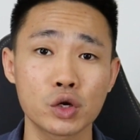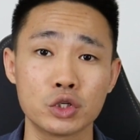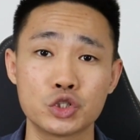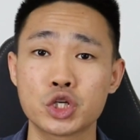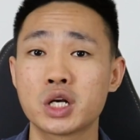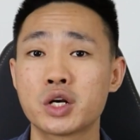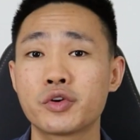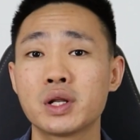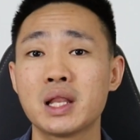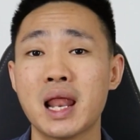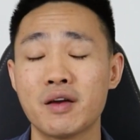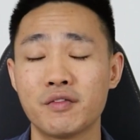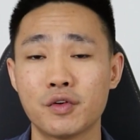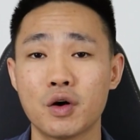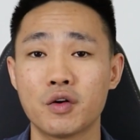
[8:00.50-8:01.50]
your general
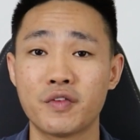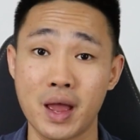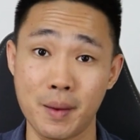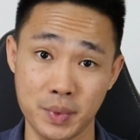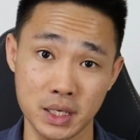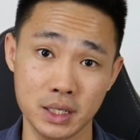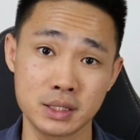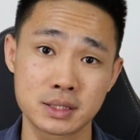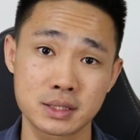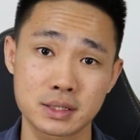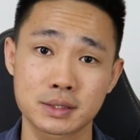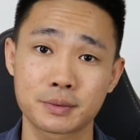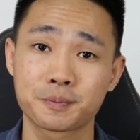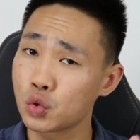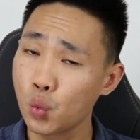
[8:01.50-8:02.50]
level of
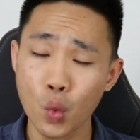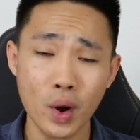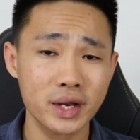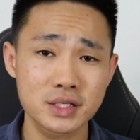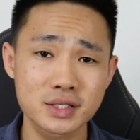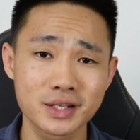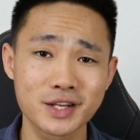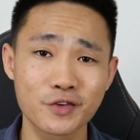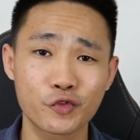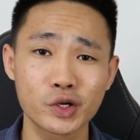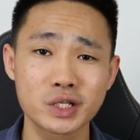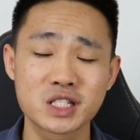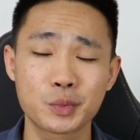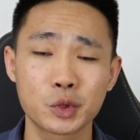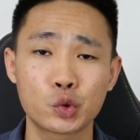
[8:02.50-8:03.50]
happiness. So what is the
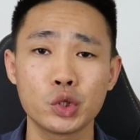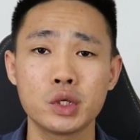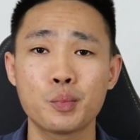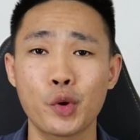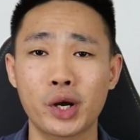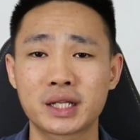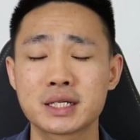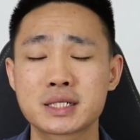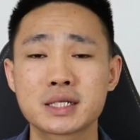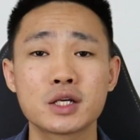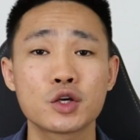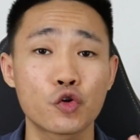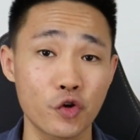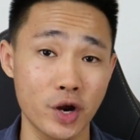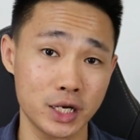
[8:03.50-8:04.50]
difference between
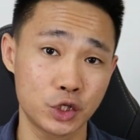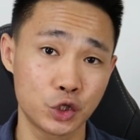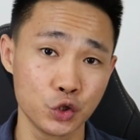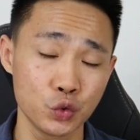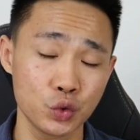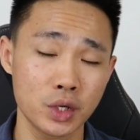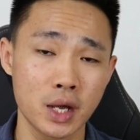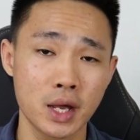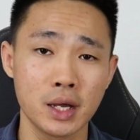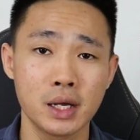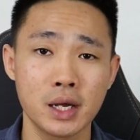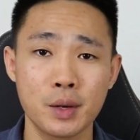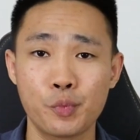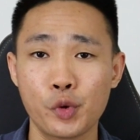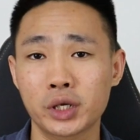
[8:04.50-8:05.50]
practicing gratitude
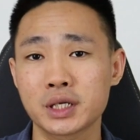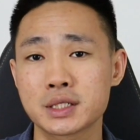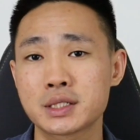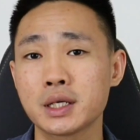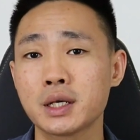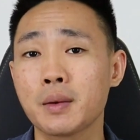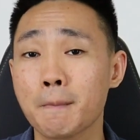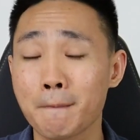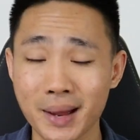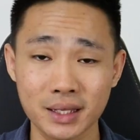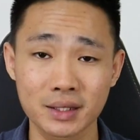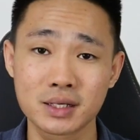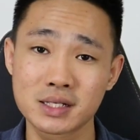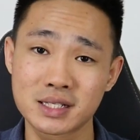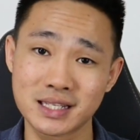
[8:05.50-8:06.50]
and practicing
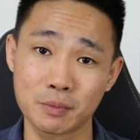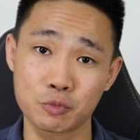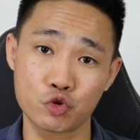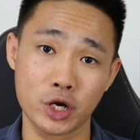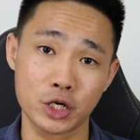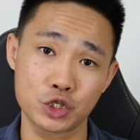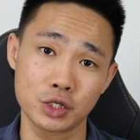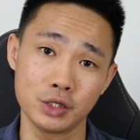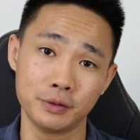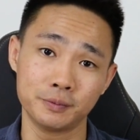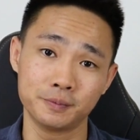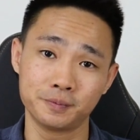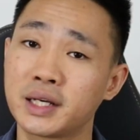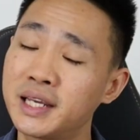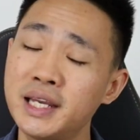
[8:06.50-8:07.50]
mental subtraction?
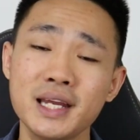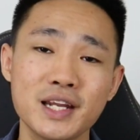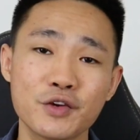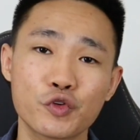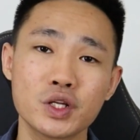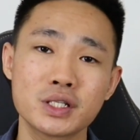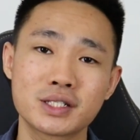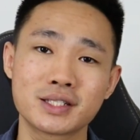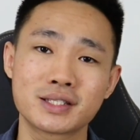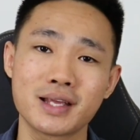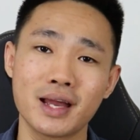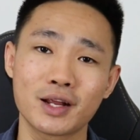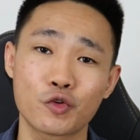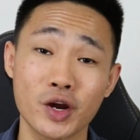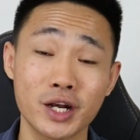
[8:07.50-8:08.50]
The key difference is
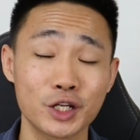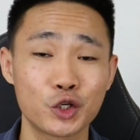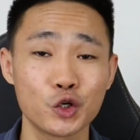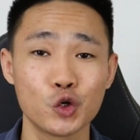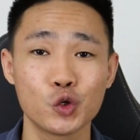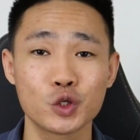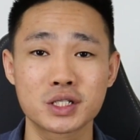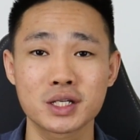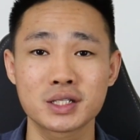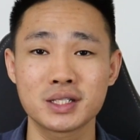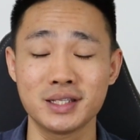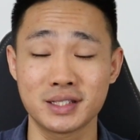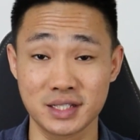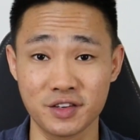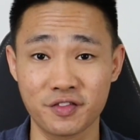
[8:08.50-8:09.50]
that gratitude
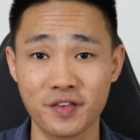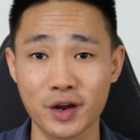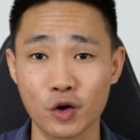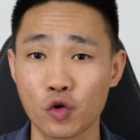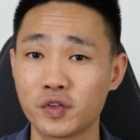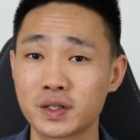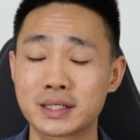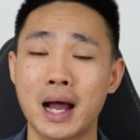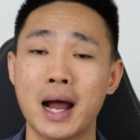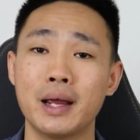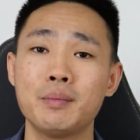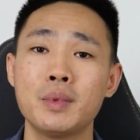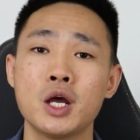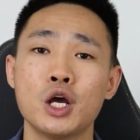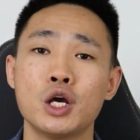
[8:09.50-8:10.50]
loses its effect over
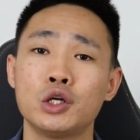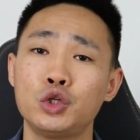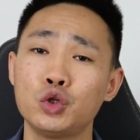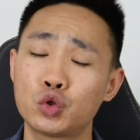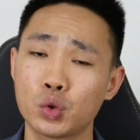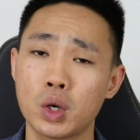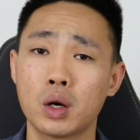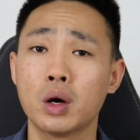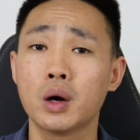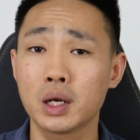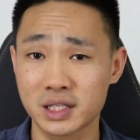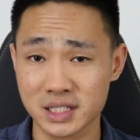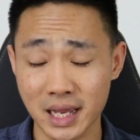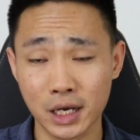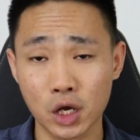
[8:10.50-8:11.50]
time due to
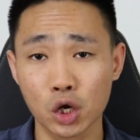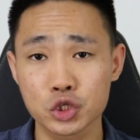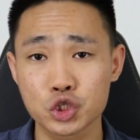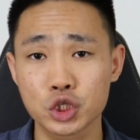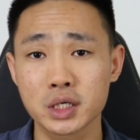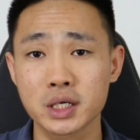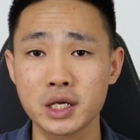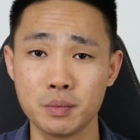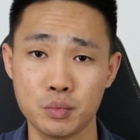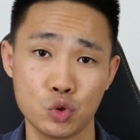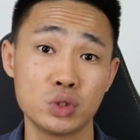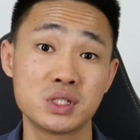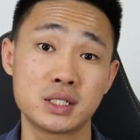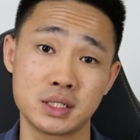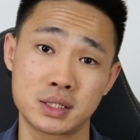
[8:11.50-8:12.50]
our psychological
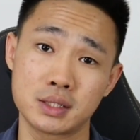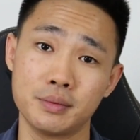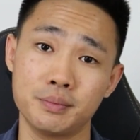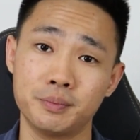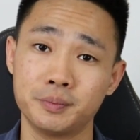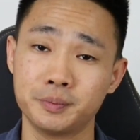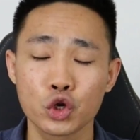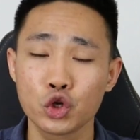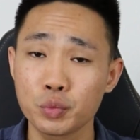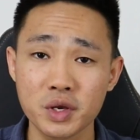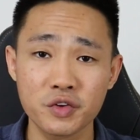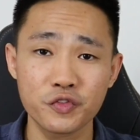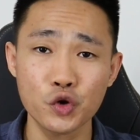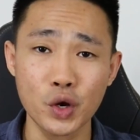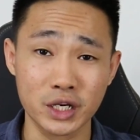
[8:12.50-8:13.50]
immune system. You
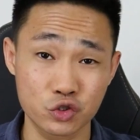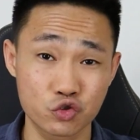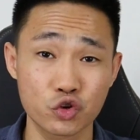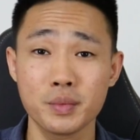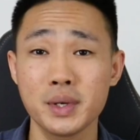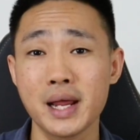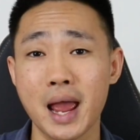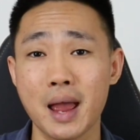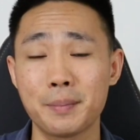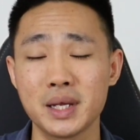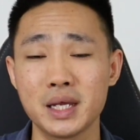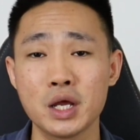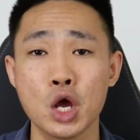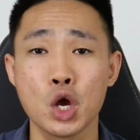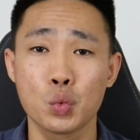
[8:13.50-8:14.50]
may feel extremely
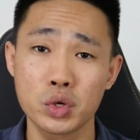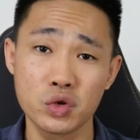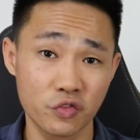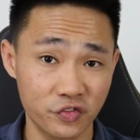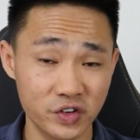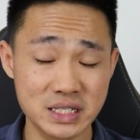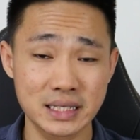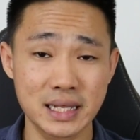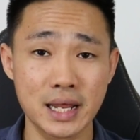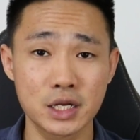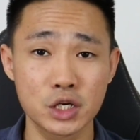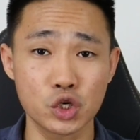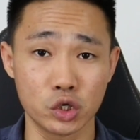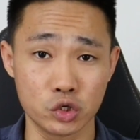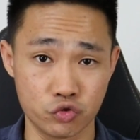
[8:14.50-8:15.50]
happy when you first
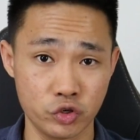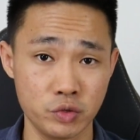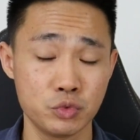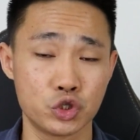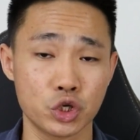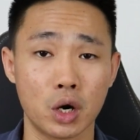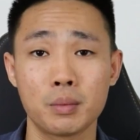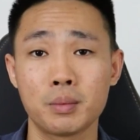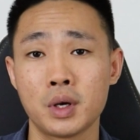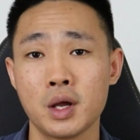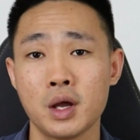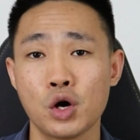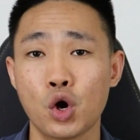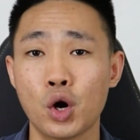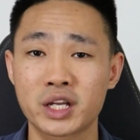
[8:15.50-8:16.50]
landed your dream job
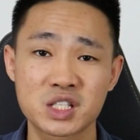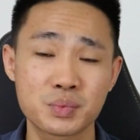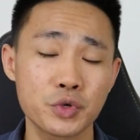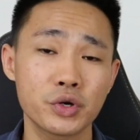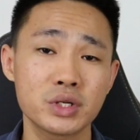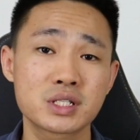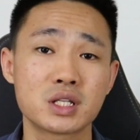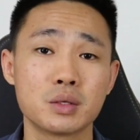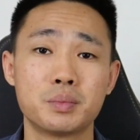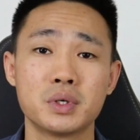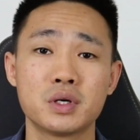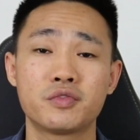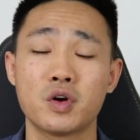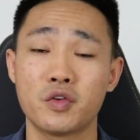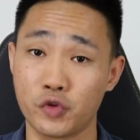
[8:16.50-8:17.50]
or experienced the
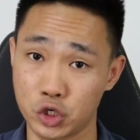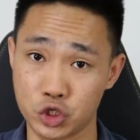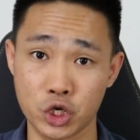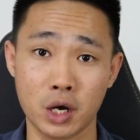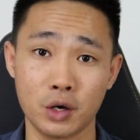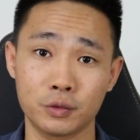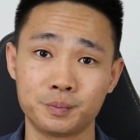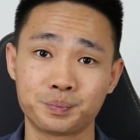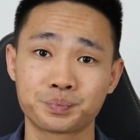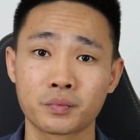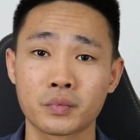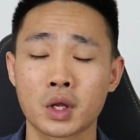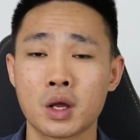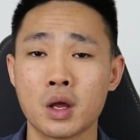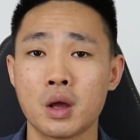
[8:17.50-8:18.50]
birth of your child,
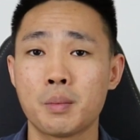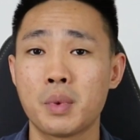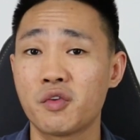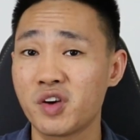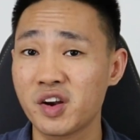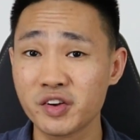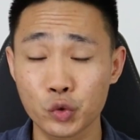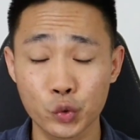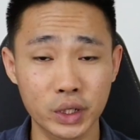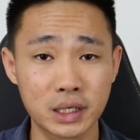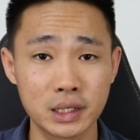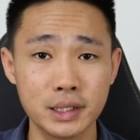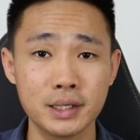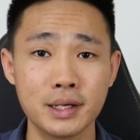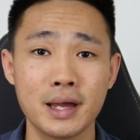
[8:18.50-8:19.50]
but very
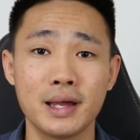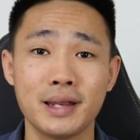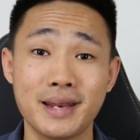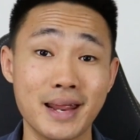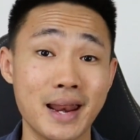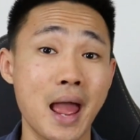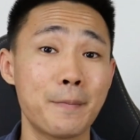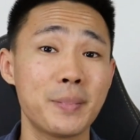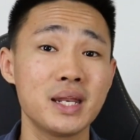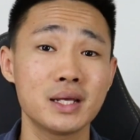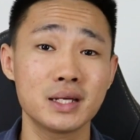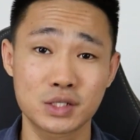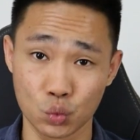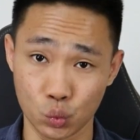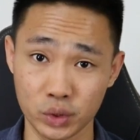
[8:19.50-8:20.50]
quickly that
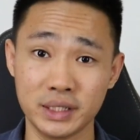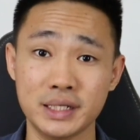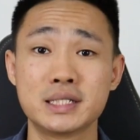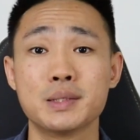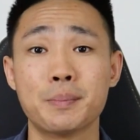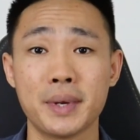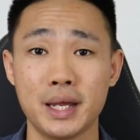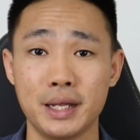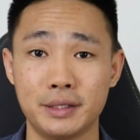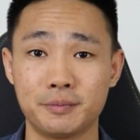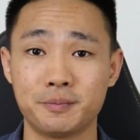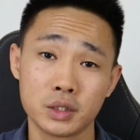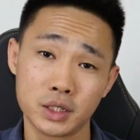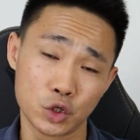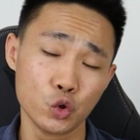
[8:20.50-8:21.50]
happiness would dissipate.
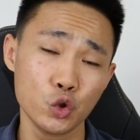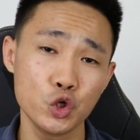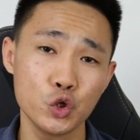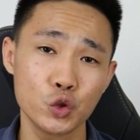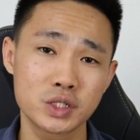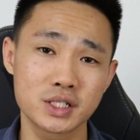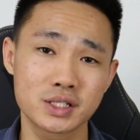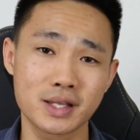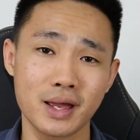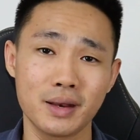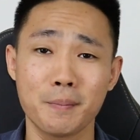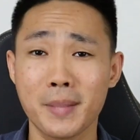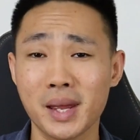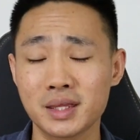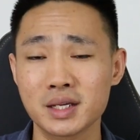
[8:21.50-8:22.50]
The good news is
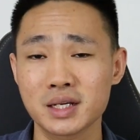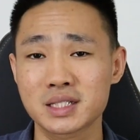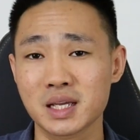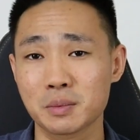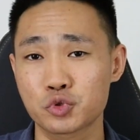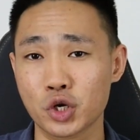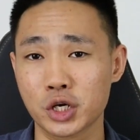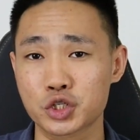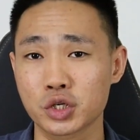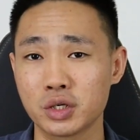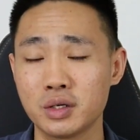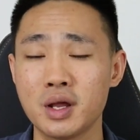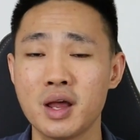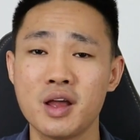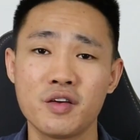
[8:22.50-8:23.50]
that mental
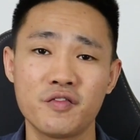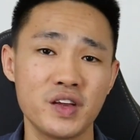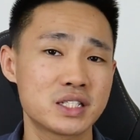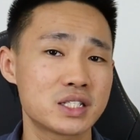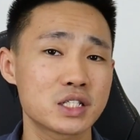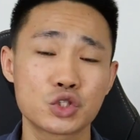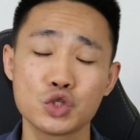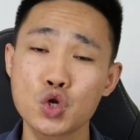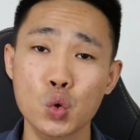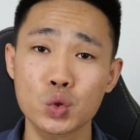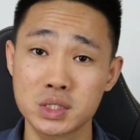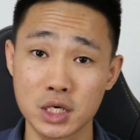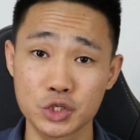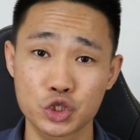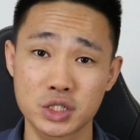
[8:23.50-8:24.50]
subtraction faces no
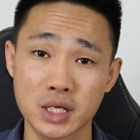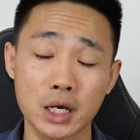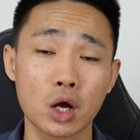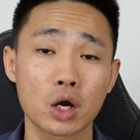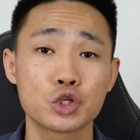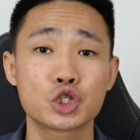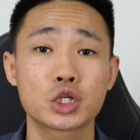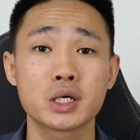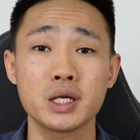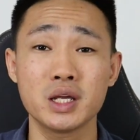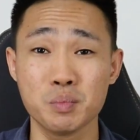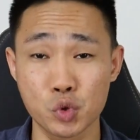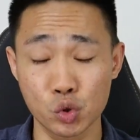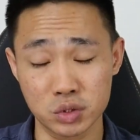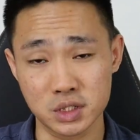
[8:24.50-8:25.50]
such psychological
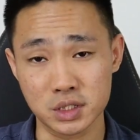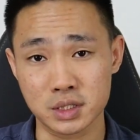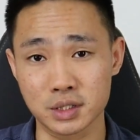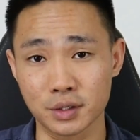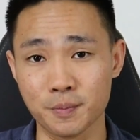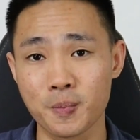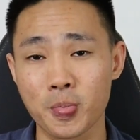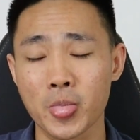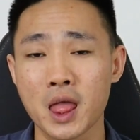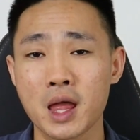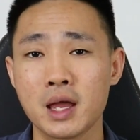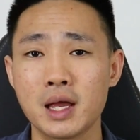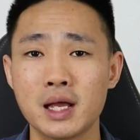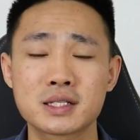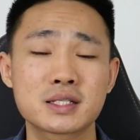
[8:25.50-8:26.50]
immune system,
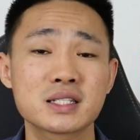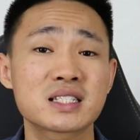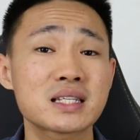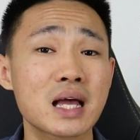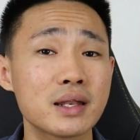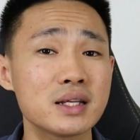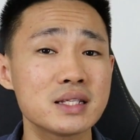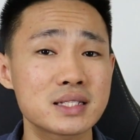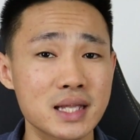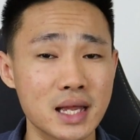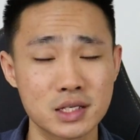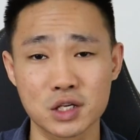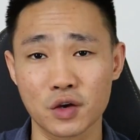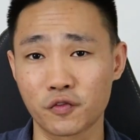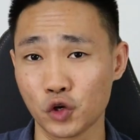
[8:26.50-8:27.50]
as the sudden
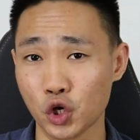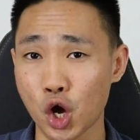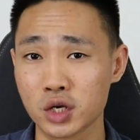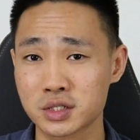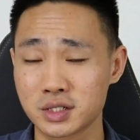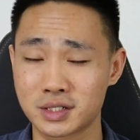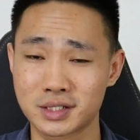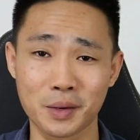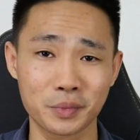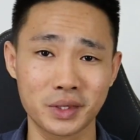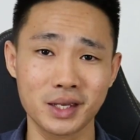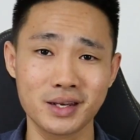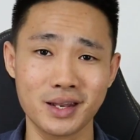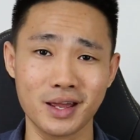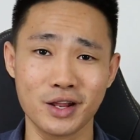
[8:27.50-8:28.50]
sense of loss is
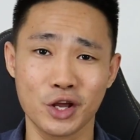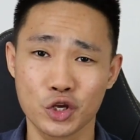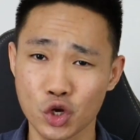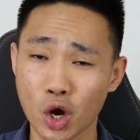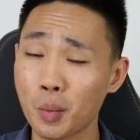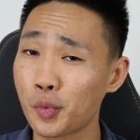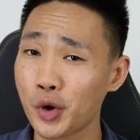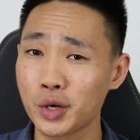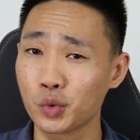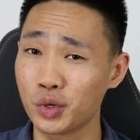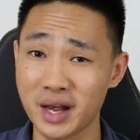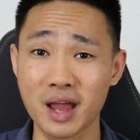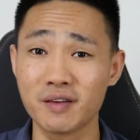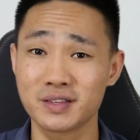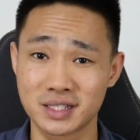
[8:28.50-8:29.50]
something that your brain
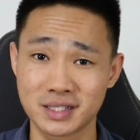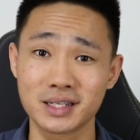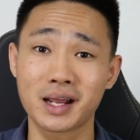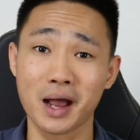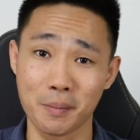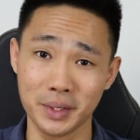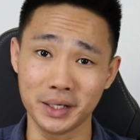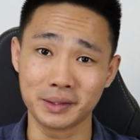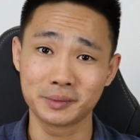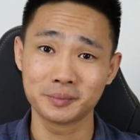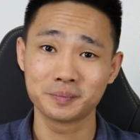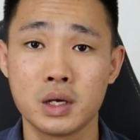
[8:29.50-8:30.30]
would never see coming.